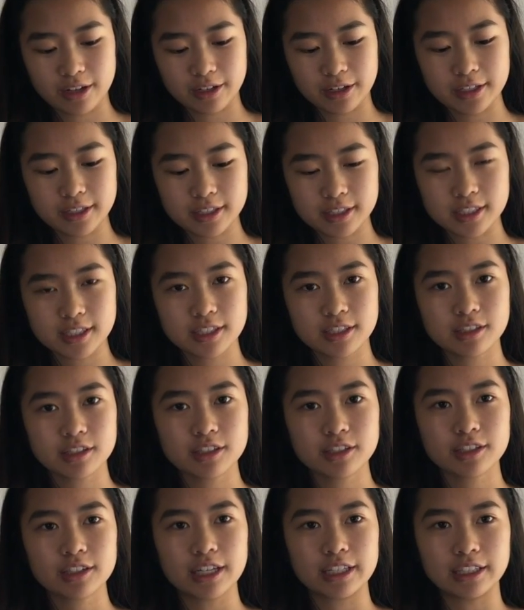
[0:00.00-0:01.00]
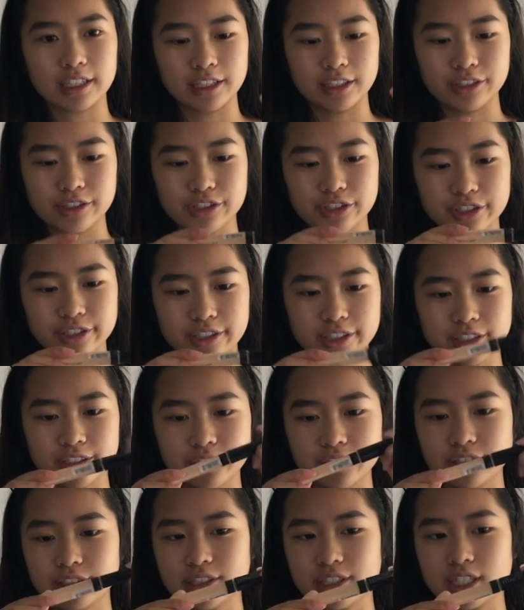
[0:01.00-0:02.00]
concealer, and I usually
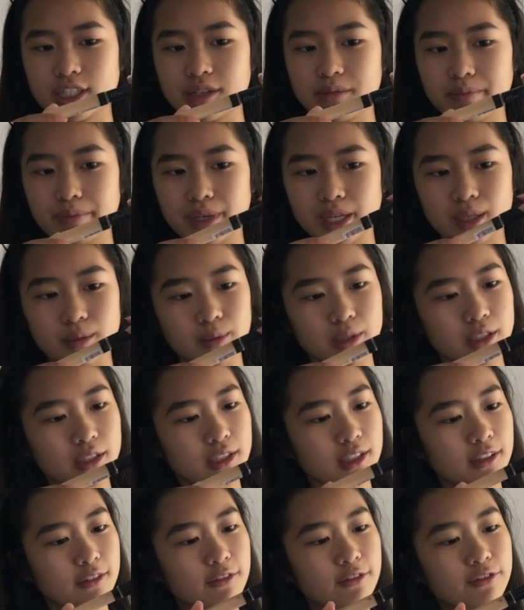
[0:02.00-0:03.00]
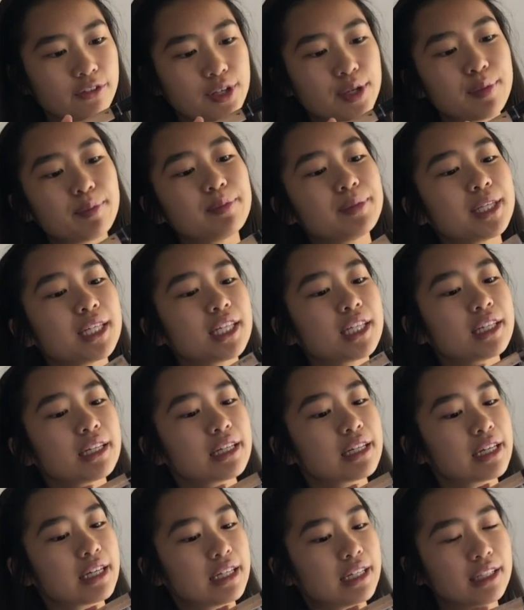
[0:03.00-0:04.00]
use the Maybelline Fit
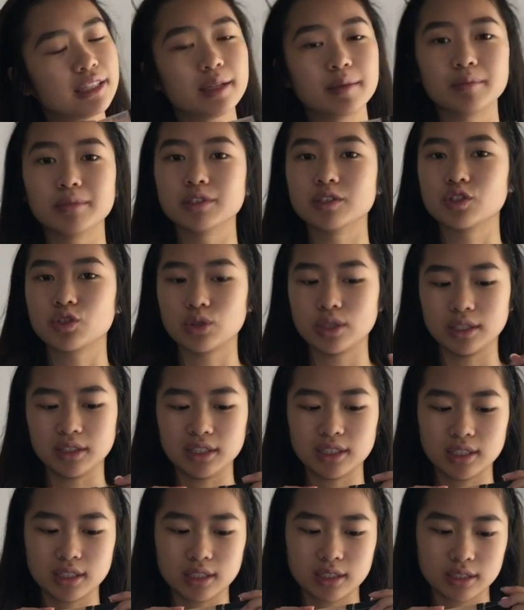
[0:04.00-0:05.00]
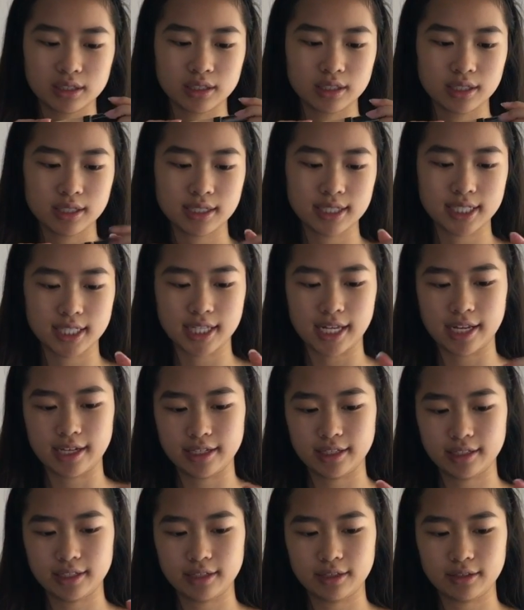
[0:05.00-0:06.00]
Me in number 20 Sand.